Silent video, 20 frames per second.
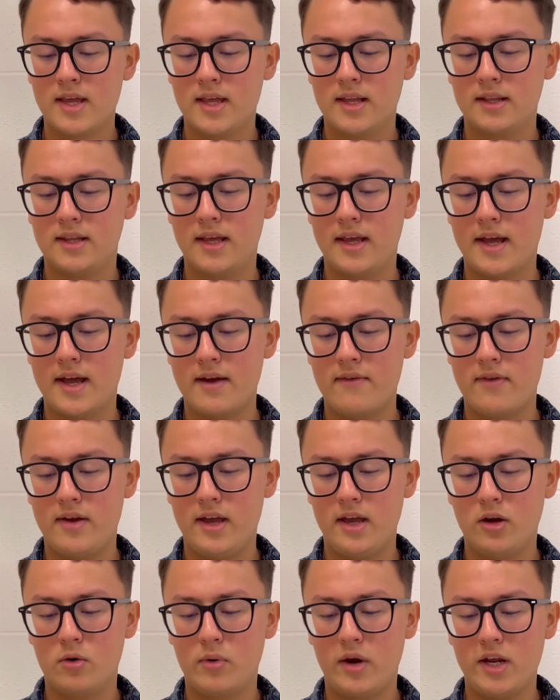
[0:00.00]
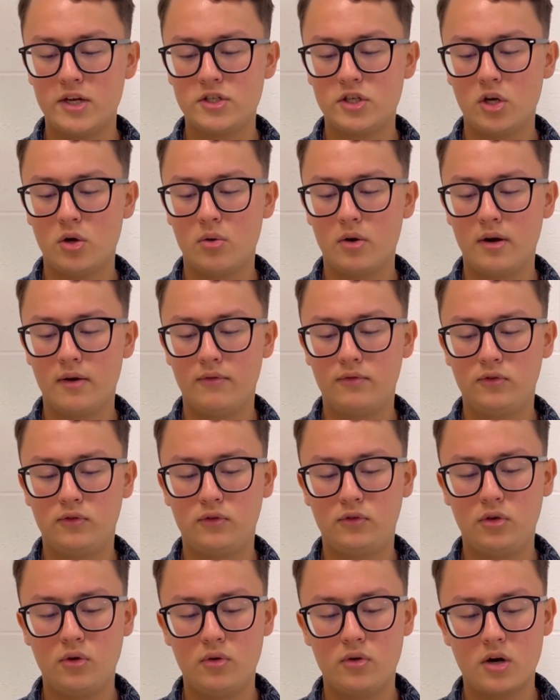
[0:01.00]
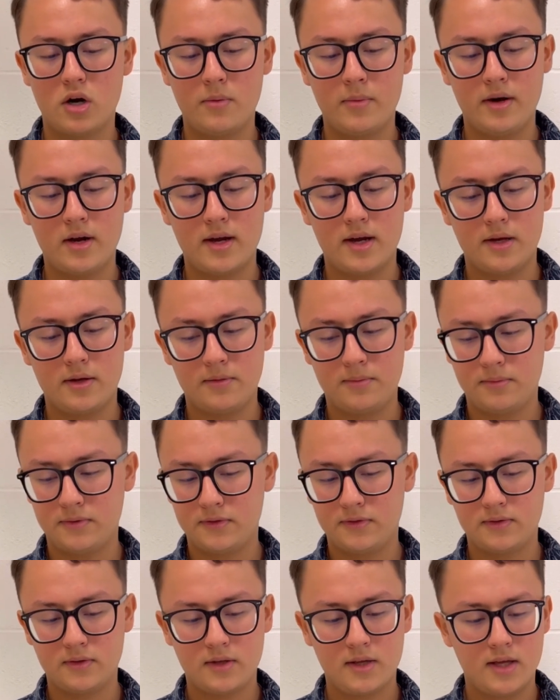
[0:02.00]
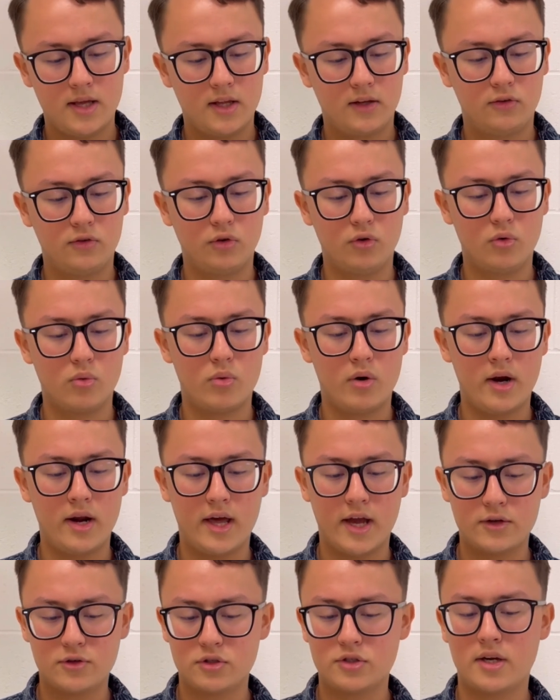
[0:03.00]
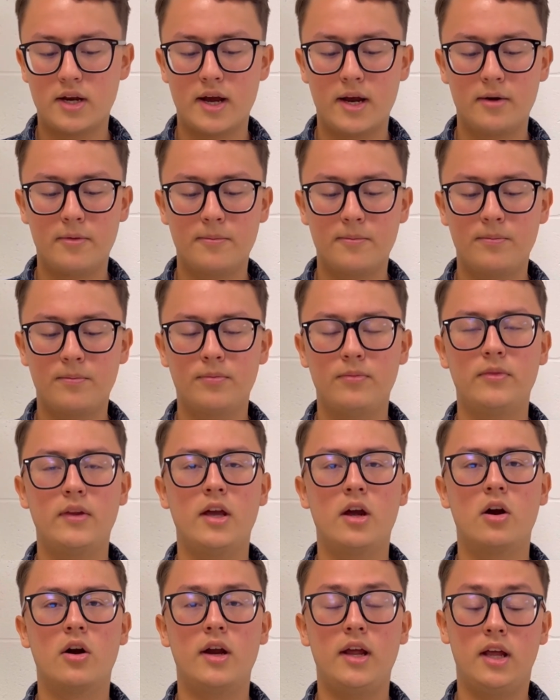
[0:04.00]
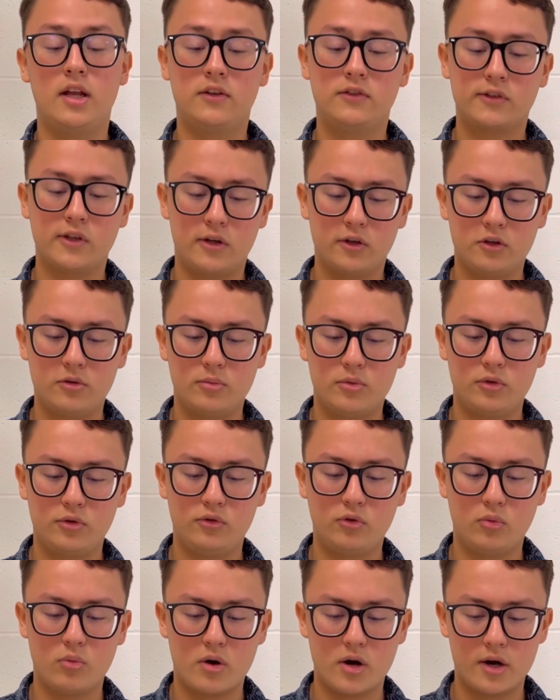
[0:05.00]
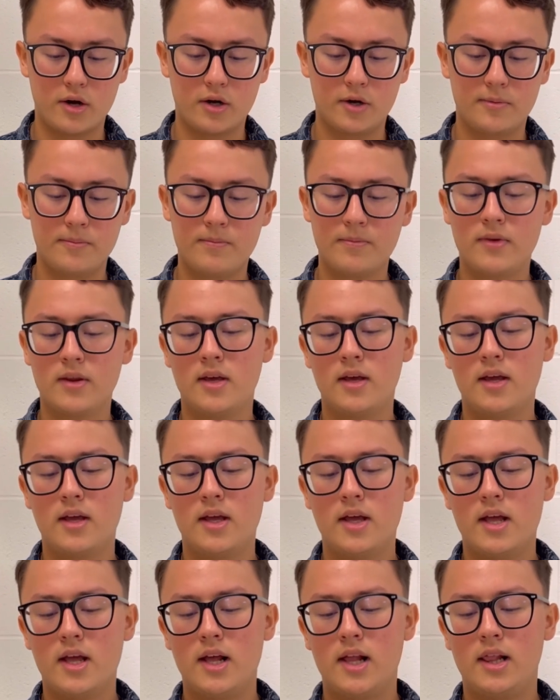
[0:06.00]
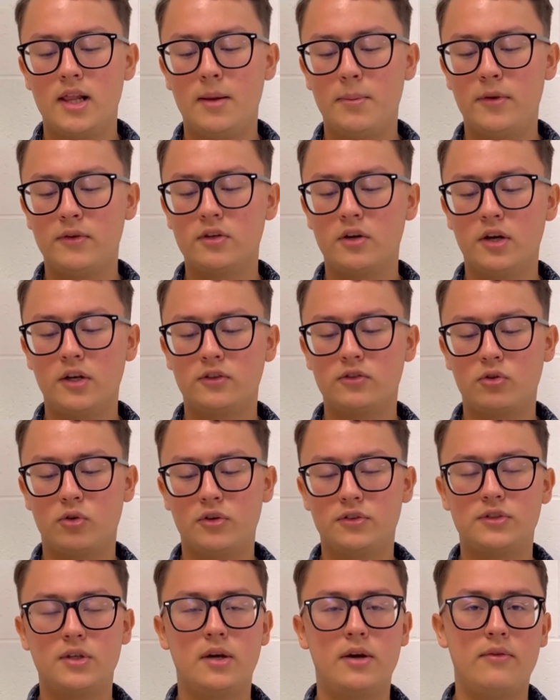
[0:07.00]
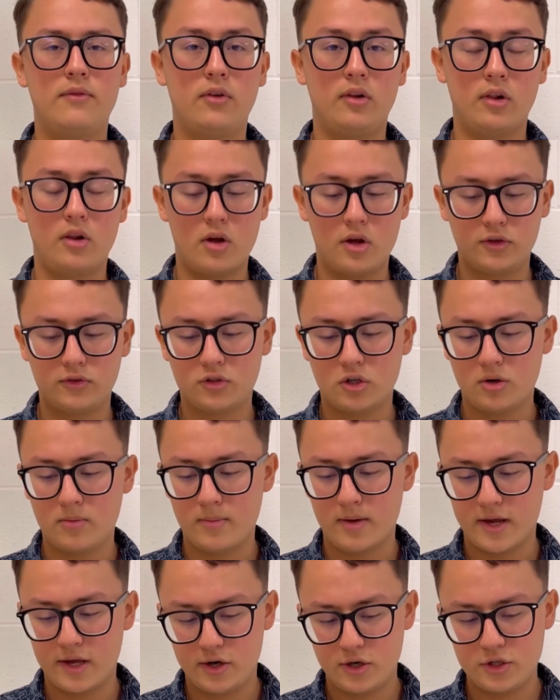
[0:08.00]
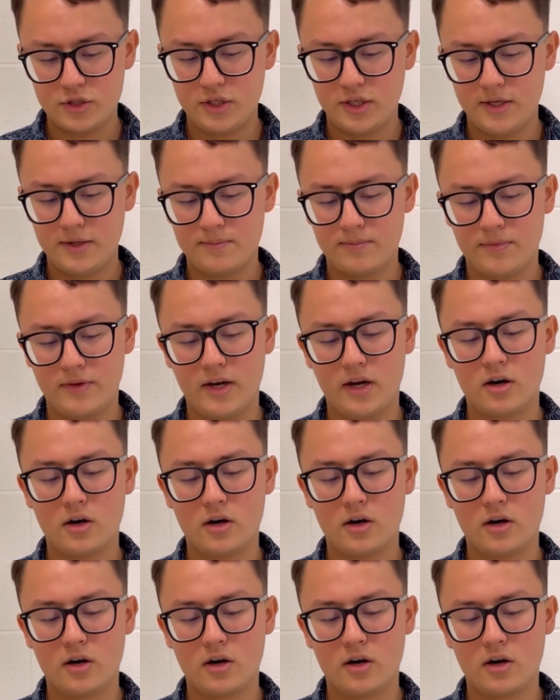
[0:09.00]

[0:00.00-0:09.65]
They have a ratio of 2 carbon atoms to 1 hydrogen atom. They are insoluble to water. Lipids are a source of long-term energy. They are